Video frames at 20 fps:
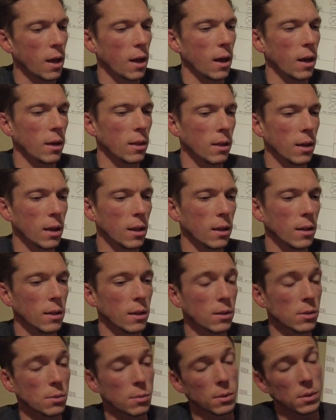And then
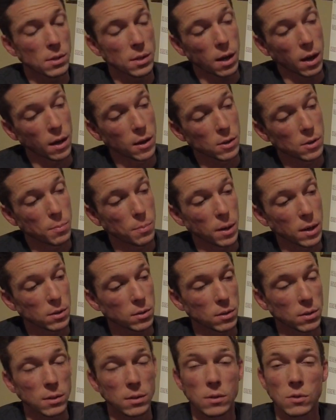this one's kind of
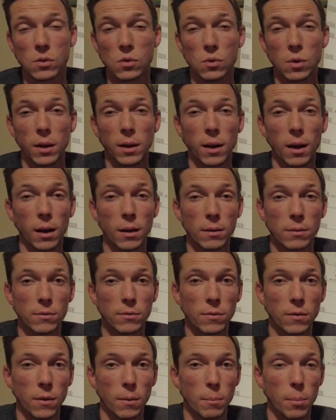special. This is straight out
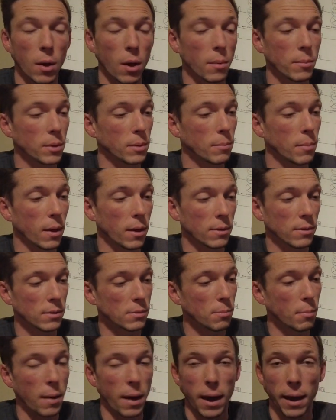of Paul
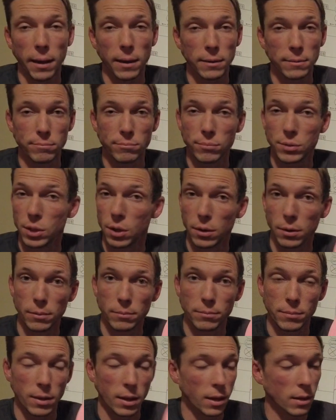Macbeth's bag.
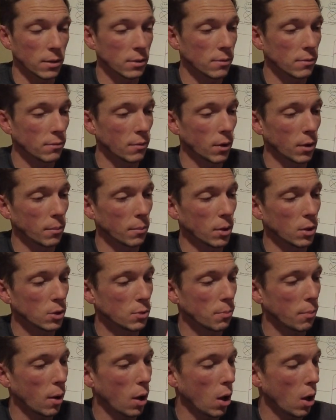So thanks very
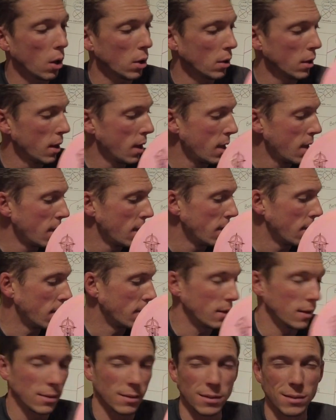much, Paul.
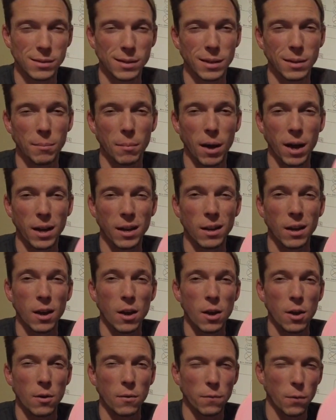And this is in my
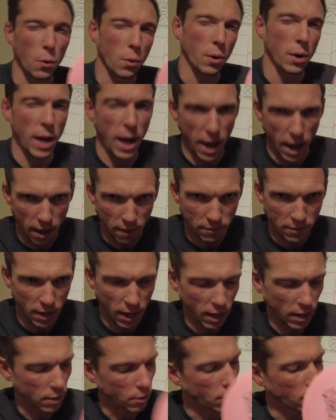4.5
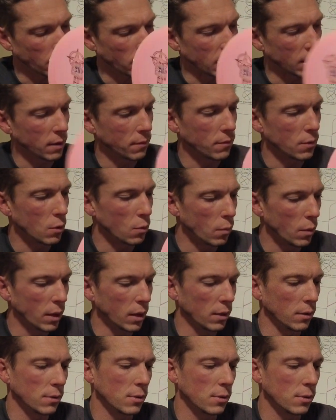category, if you will.